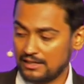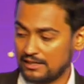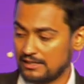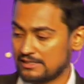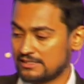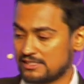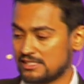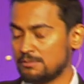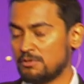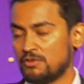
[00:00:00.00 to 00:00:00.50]

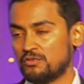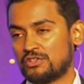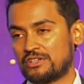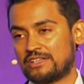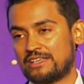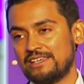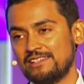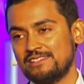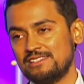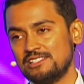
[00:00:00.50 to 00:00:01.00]
Some of the
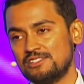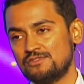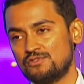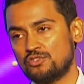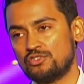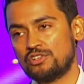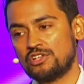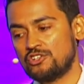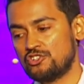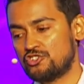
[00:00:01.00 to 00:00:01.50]
cases for
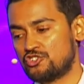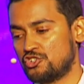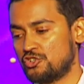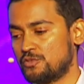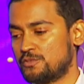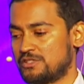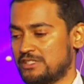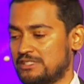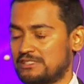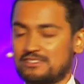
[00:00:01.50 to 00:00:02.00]

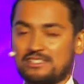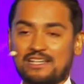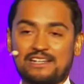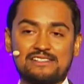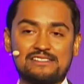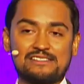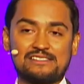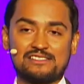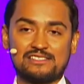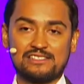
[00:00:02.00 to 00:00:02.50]
nanotubes inside
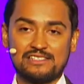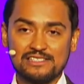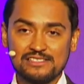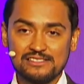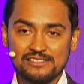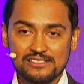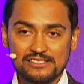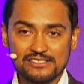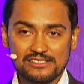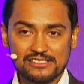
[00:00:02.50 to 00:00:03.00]

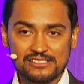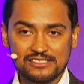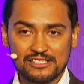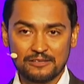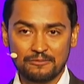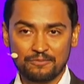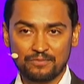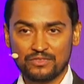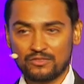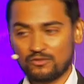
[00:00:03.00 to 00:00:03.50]
cylinders.
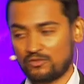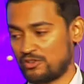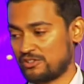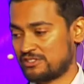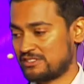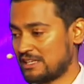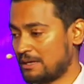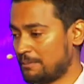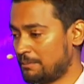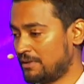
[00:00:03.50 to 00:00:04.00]
For
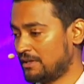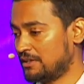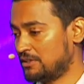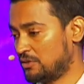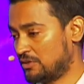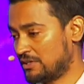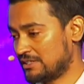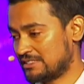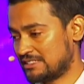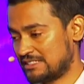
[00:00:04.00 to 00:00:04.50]
example, you
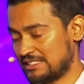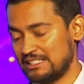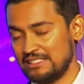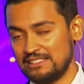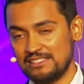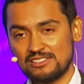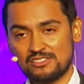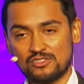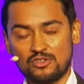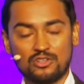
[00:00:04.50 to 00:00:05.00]
can see
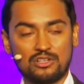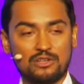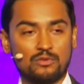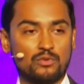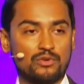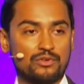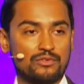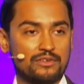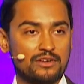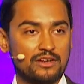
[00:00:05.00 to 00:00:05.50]
this on
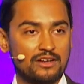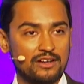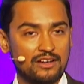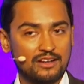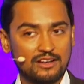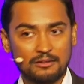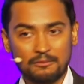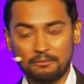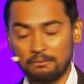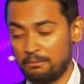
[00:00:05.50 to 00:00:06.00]

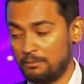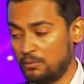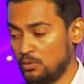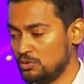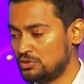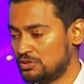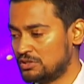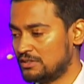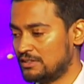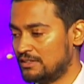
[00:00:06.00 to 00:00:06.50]
our
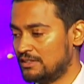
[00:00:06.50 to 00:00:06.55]
booth.